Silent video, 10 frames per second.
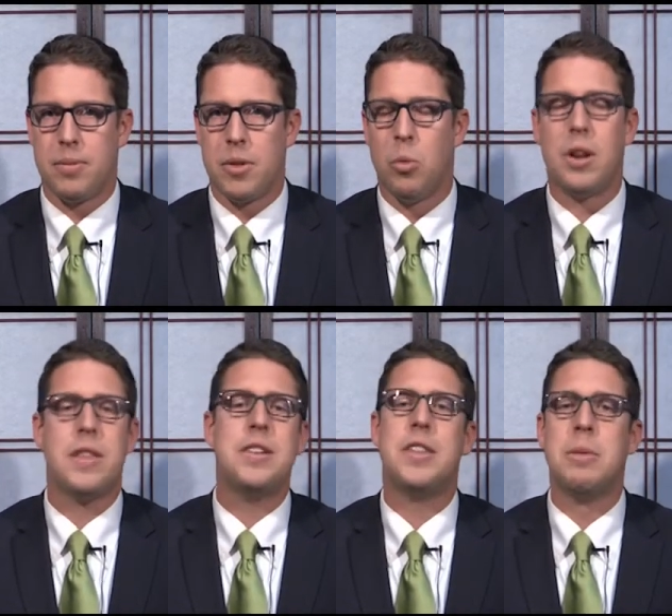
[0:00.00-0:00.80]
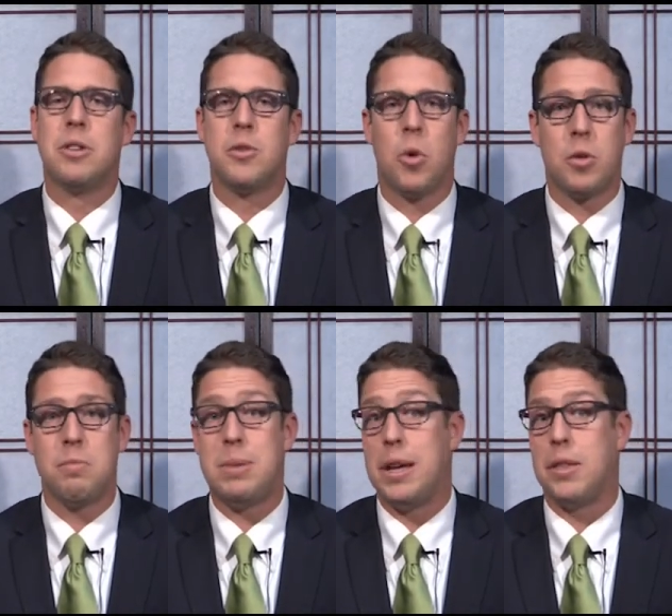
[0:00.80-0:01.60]
One of these themes, of course,
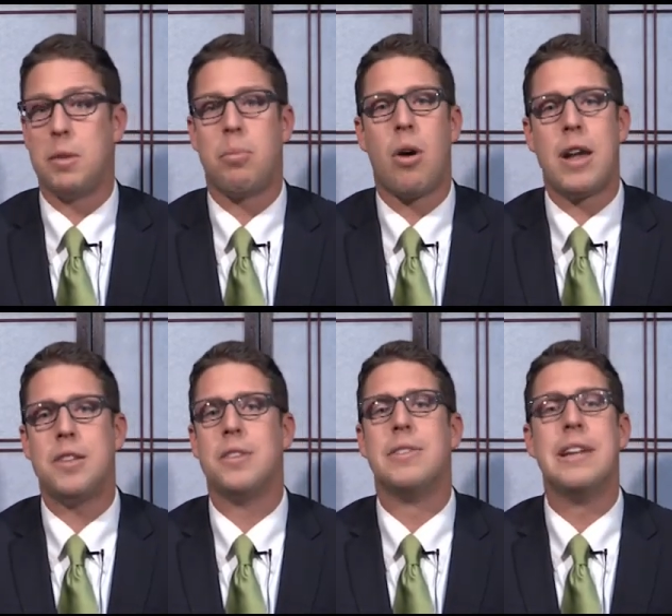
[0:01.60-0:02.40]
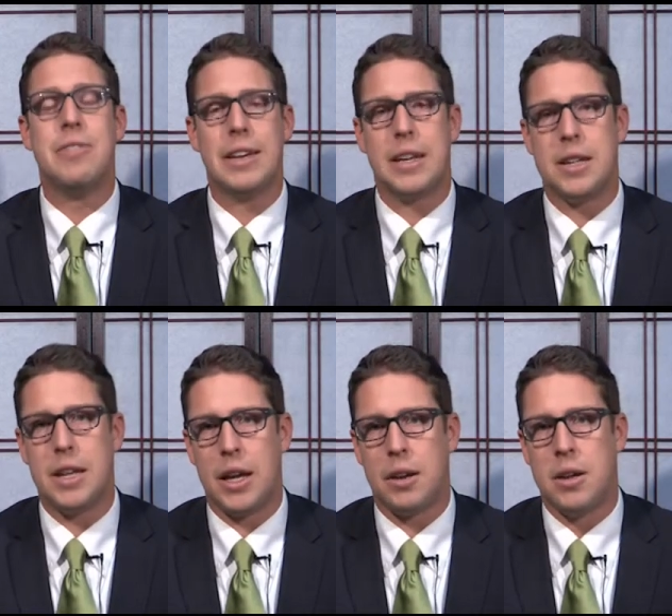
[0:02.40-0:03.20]
being the price of living in
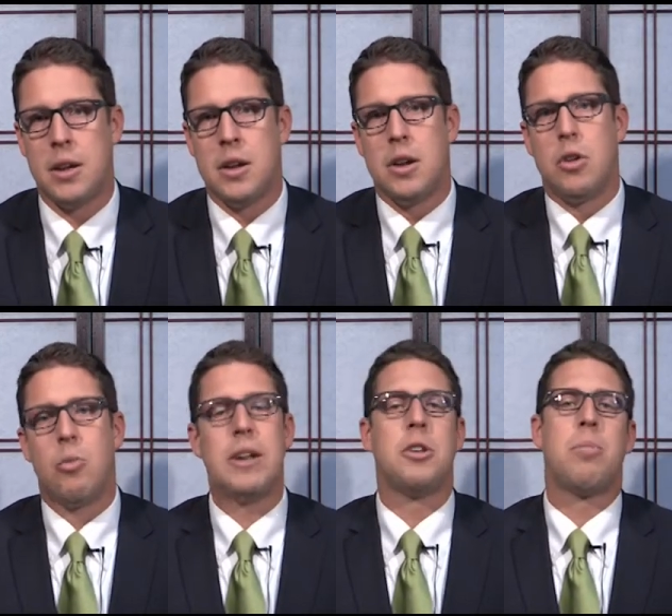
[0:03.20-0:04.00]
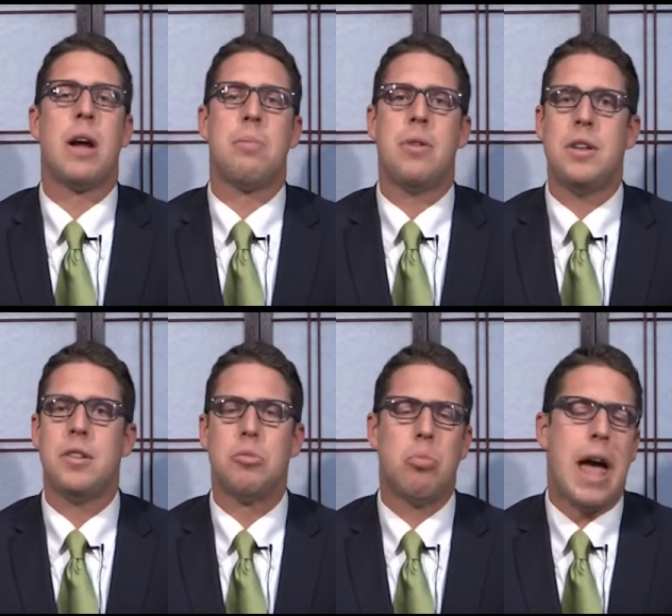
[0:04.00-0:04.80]
Keene. Rental
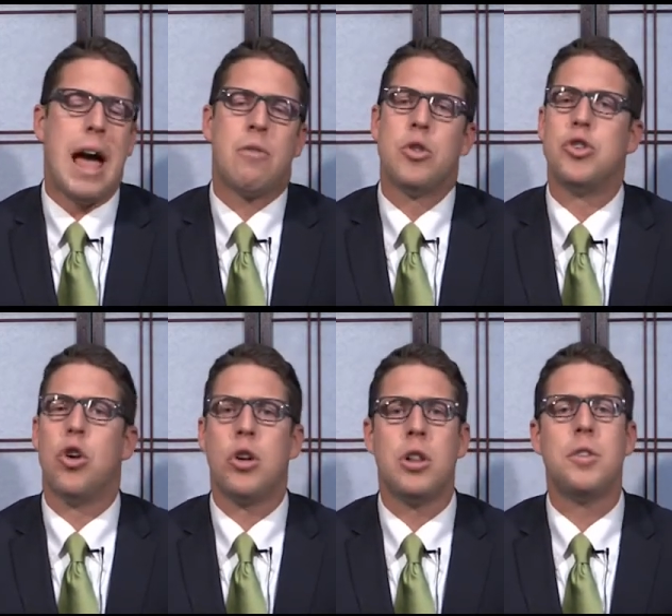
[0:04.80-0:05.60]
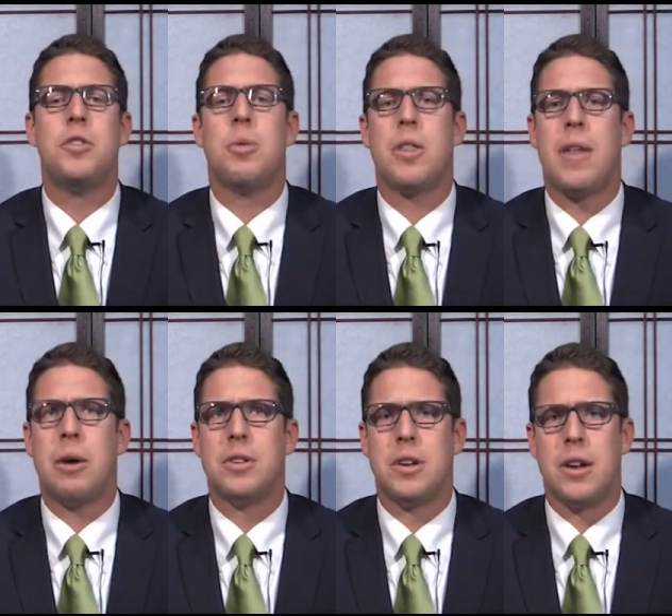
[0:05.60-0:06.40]
properties average close to one
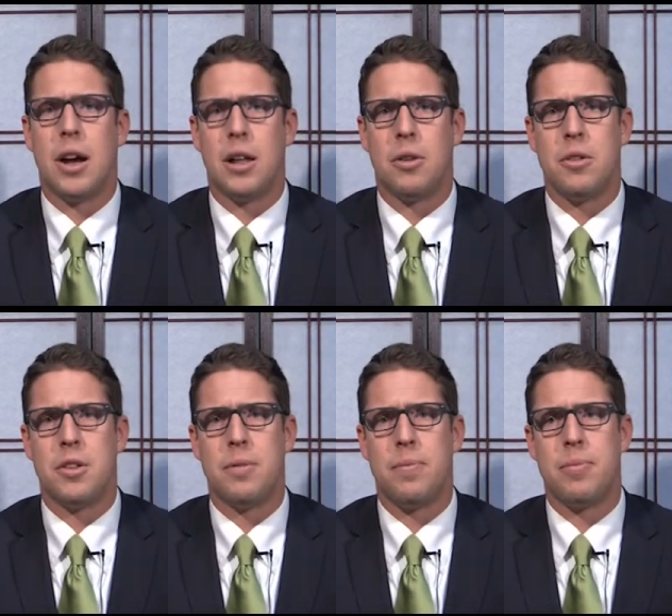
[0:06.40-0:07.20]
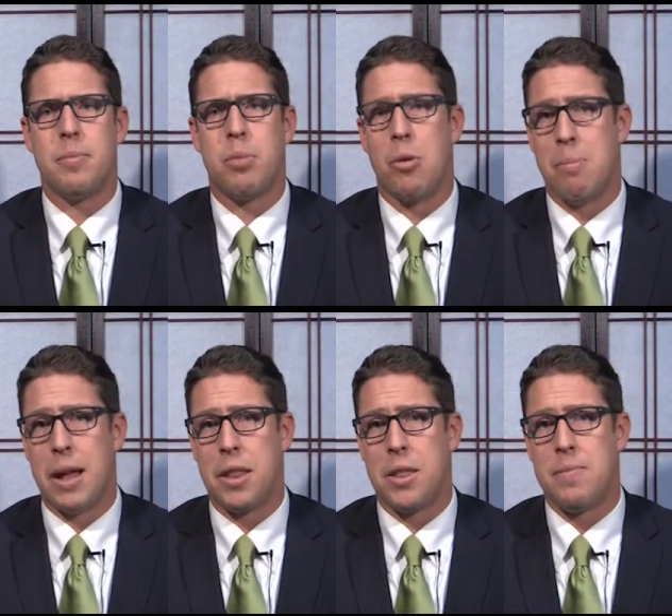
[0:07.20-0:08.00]
thousand dollars per
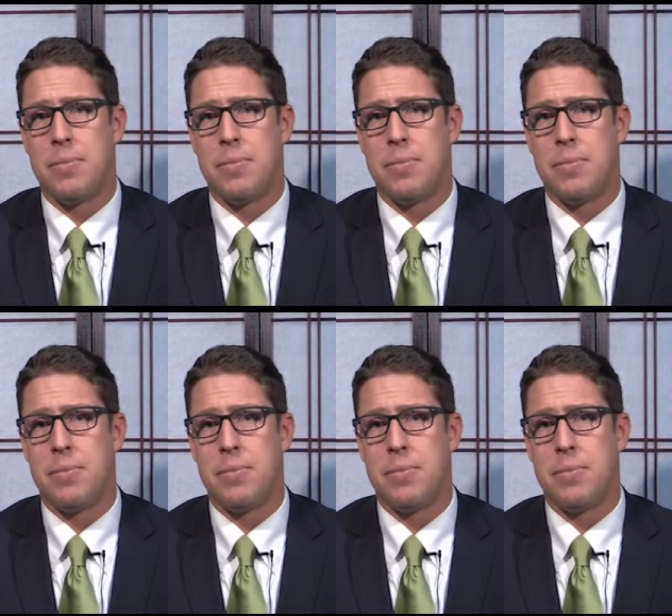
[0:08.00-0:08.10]
month.